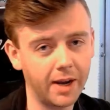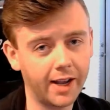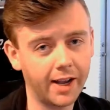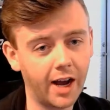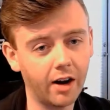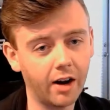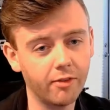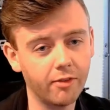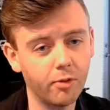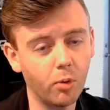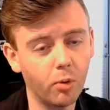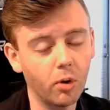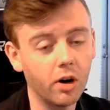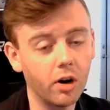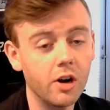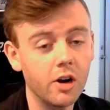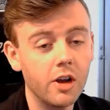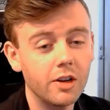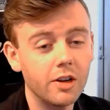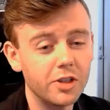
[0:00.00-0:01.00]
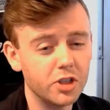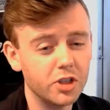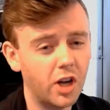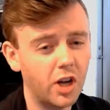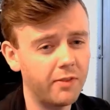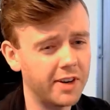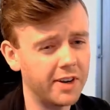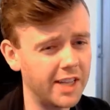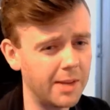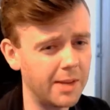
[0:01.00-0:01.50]
got it for just
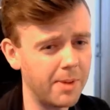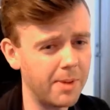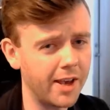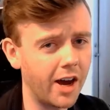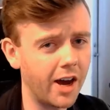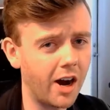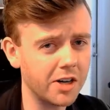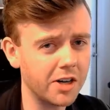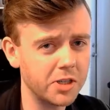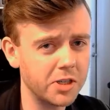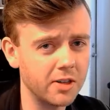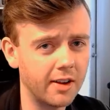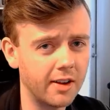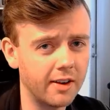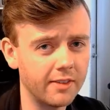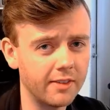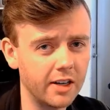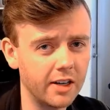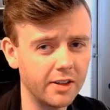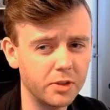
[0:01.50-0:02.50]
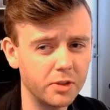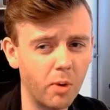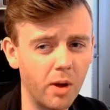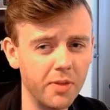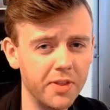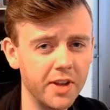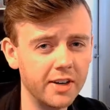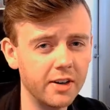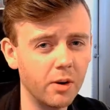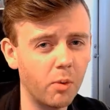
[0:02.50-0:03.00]
off an eBay auction. And it's
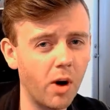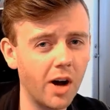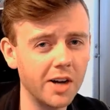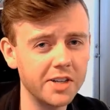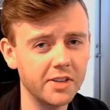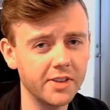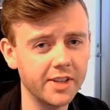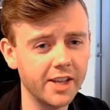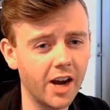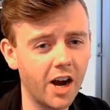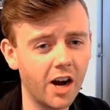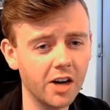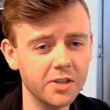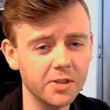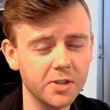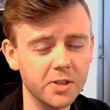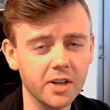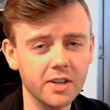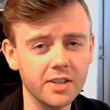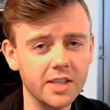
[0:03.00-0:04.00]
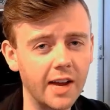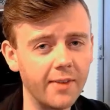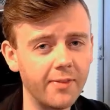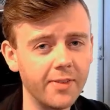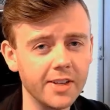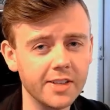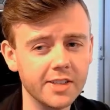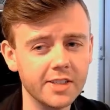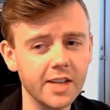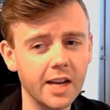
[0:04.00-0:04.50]
one thing to watch on the auctions. You can
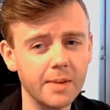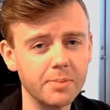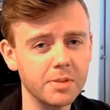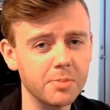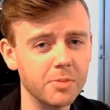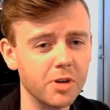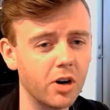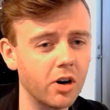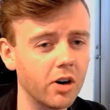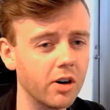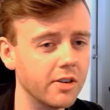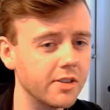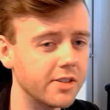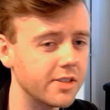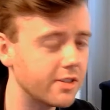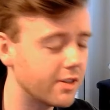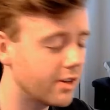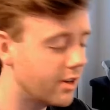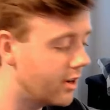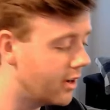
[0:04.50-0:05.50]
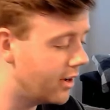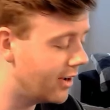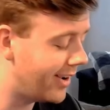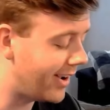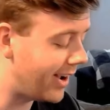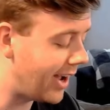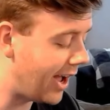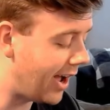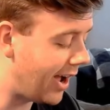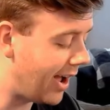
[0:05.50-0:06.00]
definitely snipe some cards
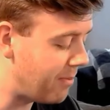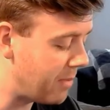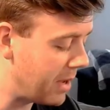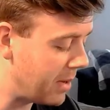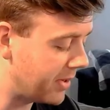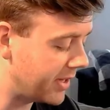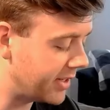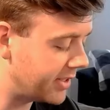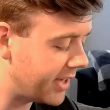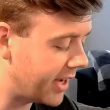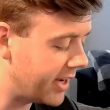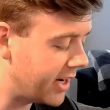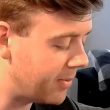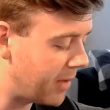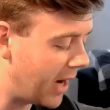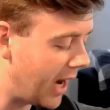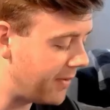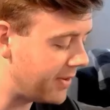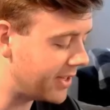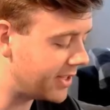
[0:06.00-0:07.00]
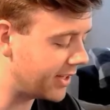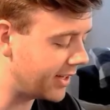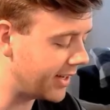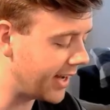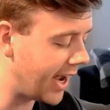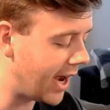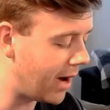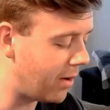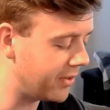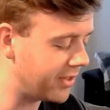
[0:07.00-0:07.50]
and be able to send them. Obviously
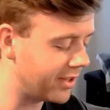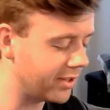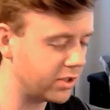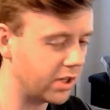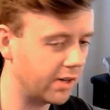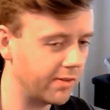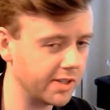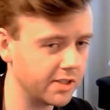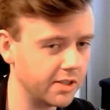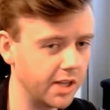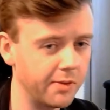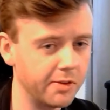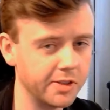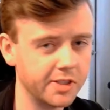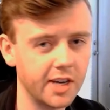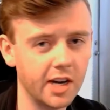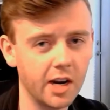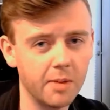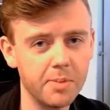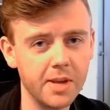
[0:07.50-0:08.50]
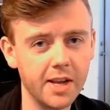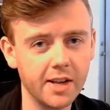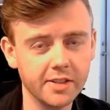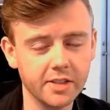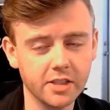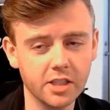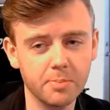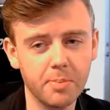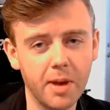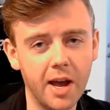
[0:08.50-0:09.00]
now with the service levels kind of being
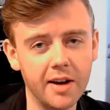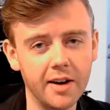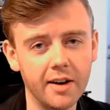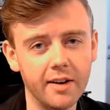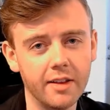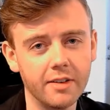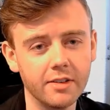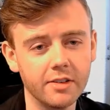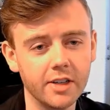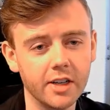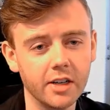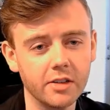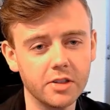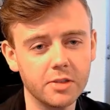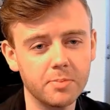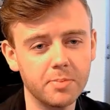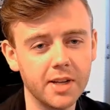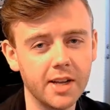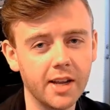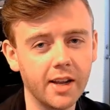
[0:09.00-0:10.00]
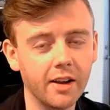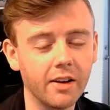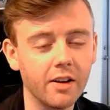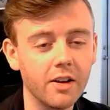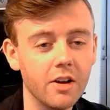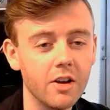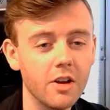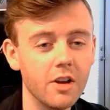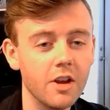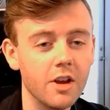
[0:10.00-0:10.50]
suspended and just being
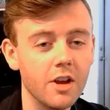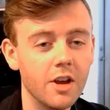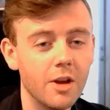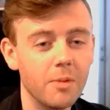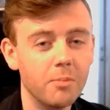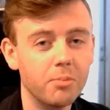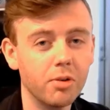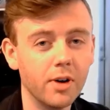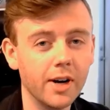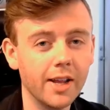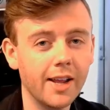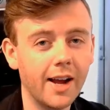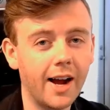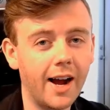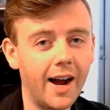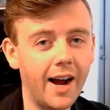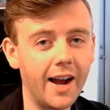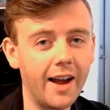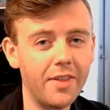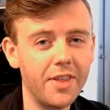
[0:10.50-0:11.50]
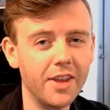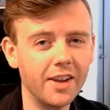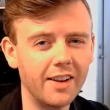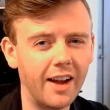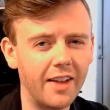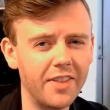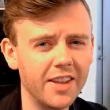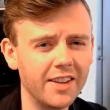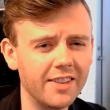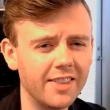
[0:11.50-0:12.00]
pretty high. I
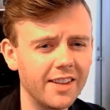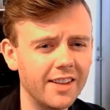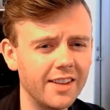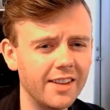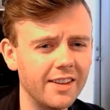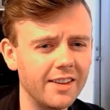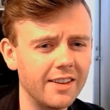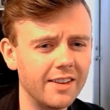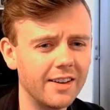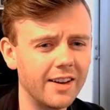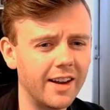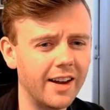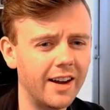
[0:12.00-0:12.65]
think the